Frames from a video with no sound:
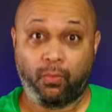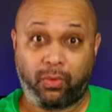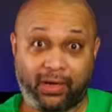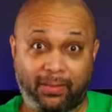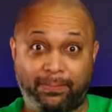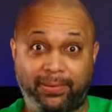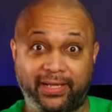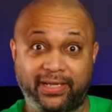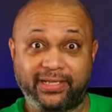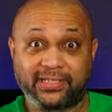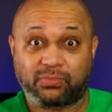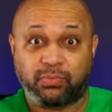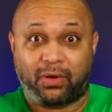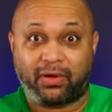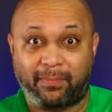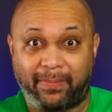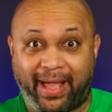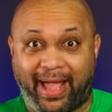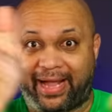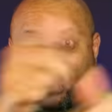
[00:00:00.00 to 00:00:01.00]
What up, players?
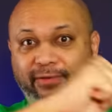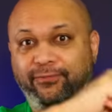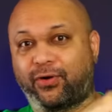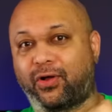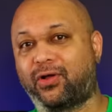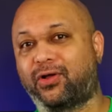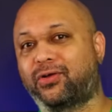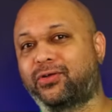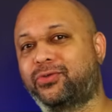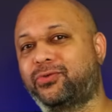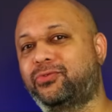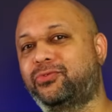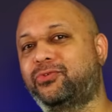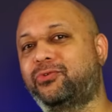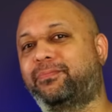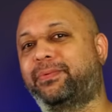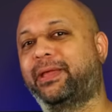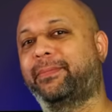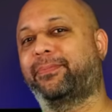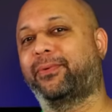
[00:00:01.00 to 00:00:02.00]
Welcome back. And for all you
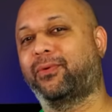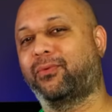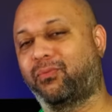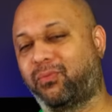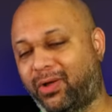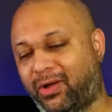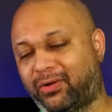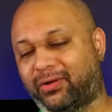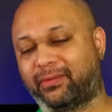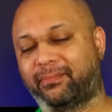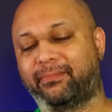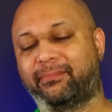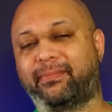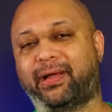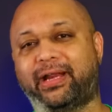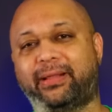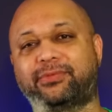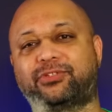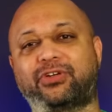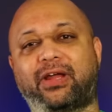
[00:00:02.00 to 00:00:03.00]
new people, welcome.
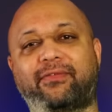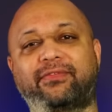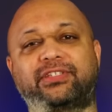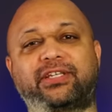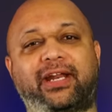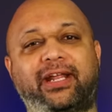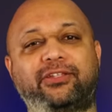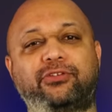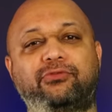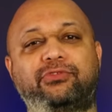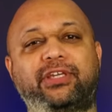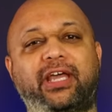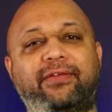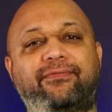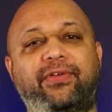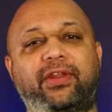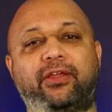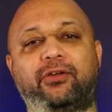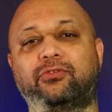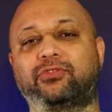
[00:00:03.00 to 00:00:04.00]
My name's Travis and I do
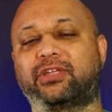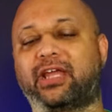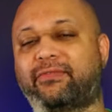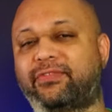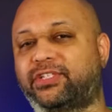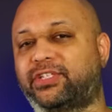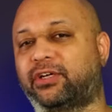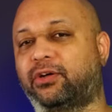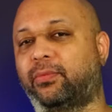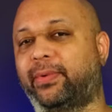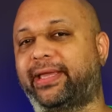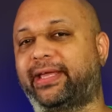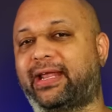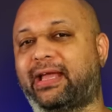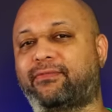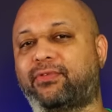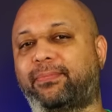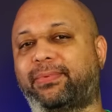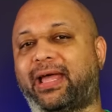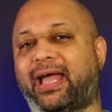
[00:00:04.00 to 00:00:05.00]
tech videos every single week and
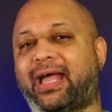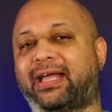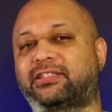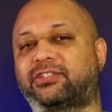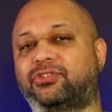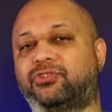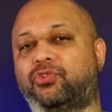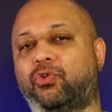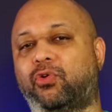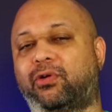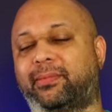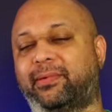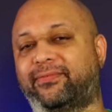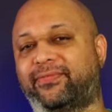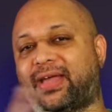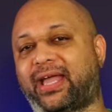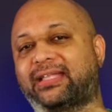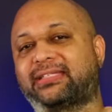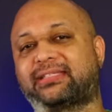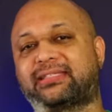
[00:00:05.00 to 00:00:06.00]
have a blast doing them.
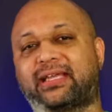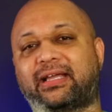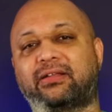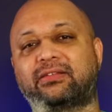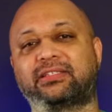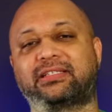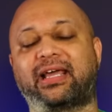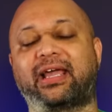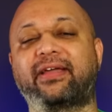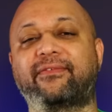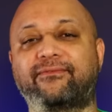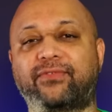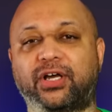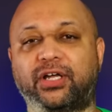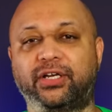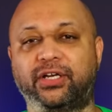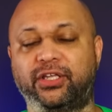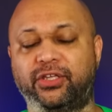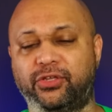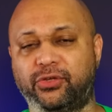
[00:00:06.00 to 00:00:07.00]
If that sounds like
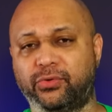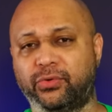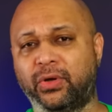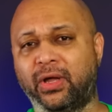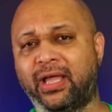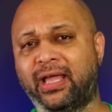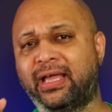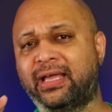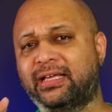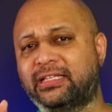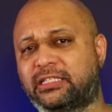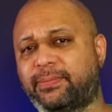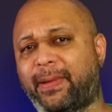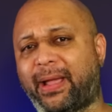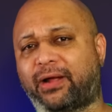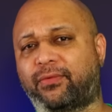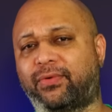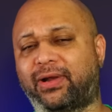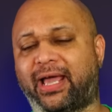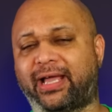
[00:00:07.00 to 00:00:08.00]
fun to you, sit
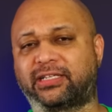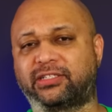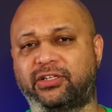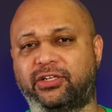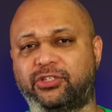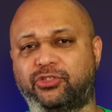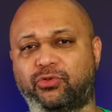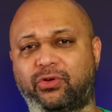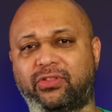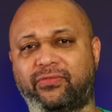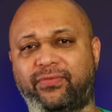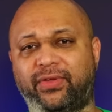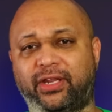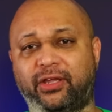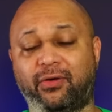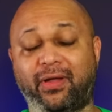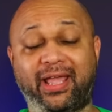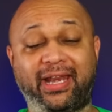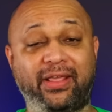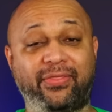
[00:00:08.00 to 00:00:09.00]
back, relax, and enjoy the
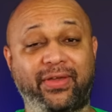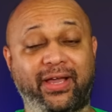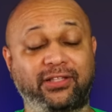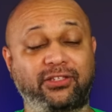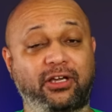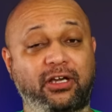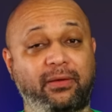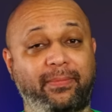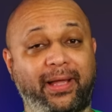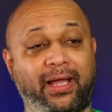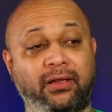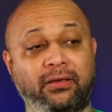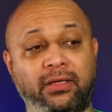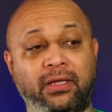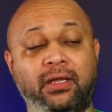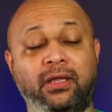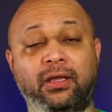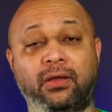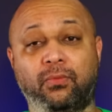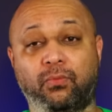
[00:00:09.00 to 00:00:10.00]
video. Anything I talk about
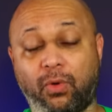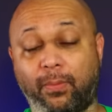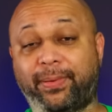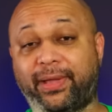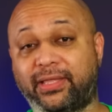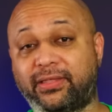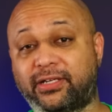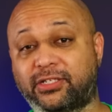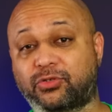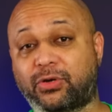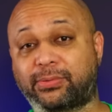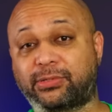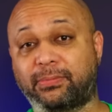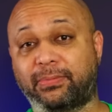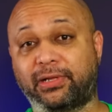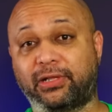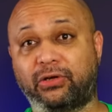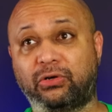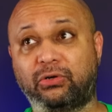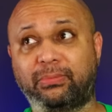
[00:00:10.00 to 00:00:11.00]
will be in the
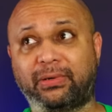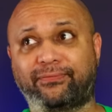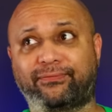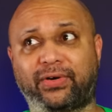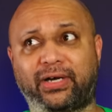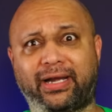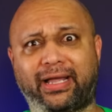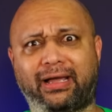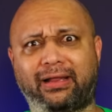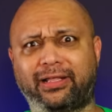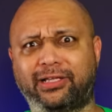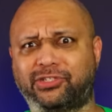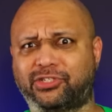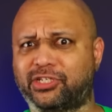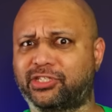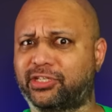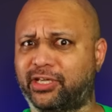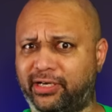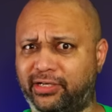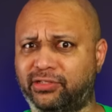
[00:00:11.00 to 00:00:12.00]
description below, but for now, let's
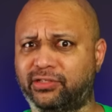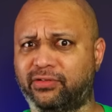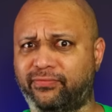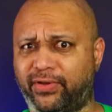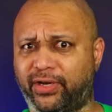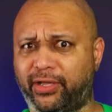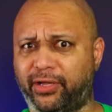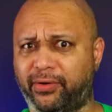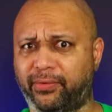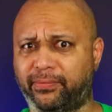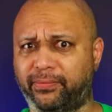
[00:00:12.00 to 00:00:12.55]
just get into the video.